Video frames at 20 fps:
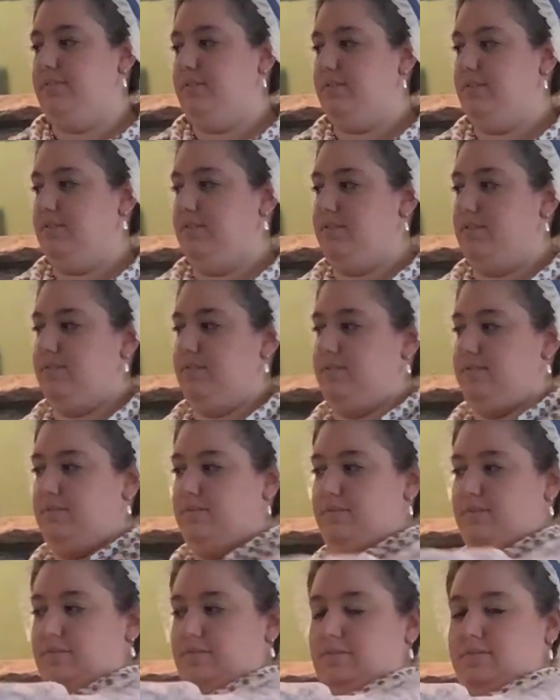
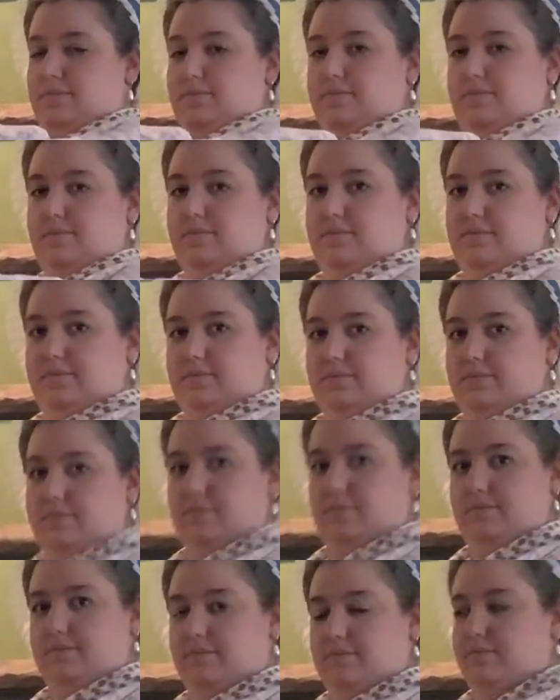
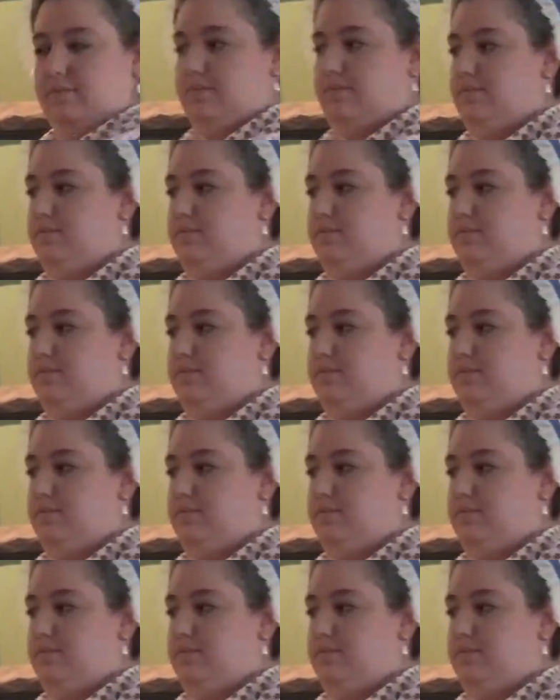(not speaking)